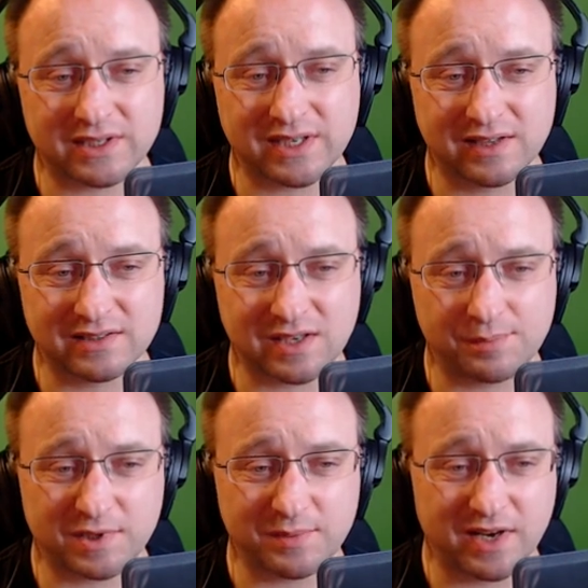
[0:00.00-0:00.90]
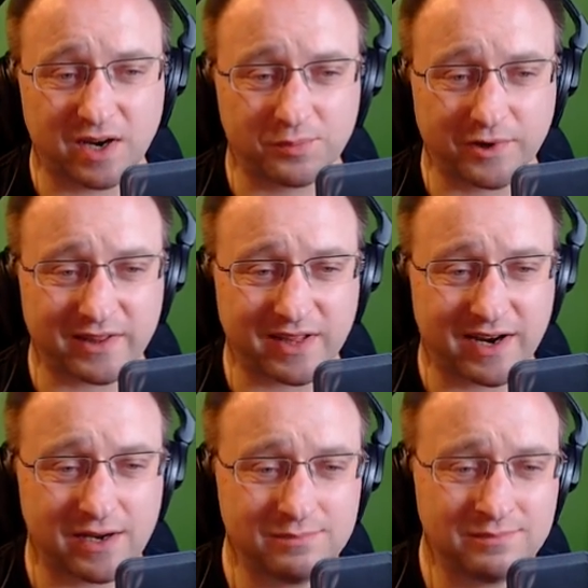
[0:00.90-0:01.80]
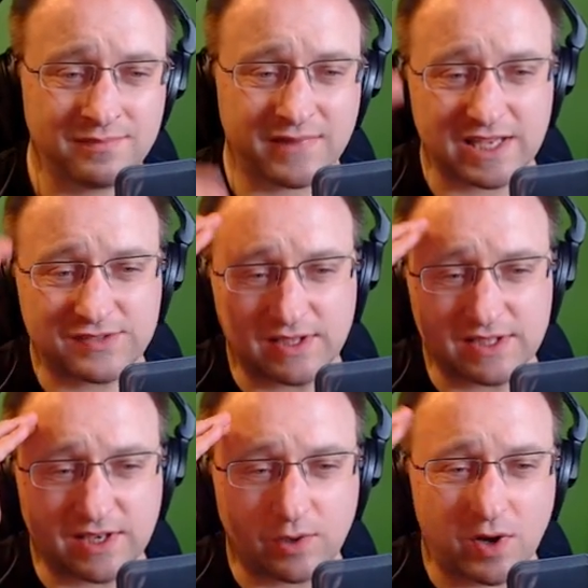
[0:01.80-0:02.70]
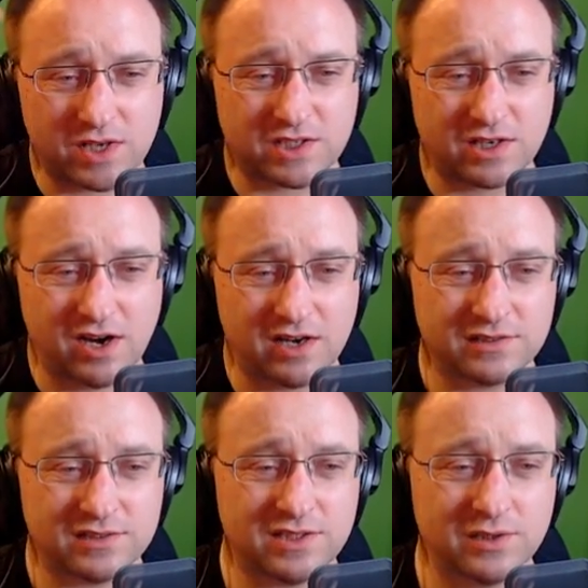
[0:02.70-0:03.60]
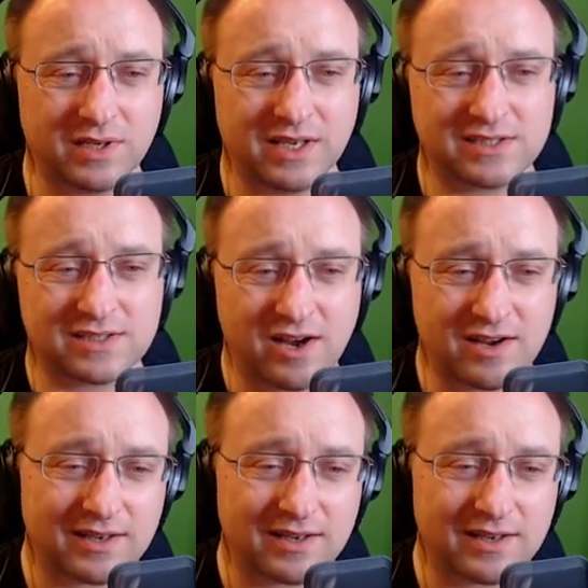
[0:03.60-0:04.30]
It's up to me to help bring that out. Thanks for listening and watching on Two Geeks Talking.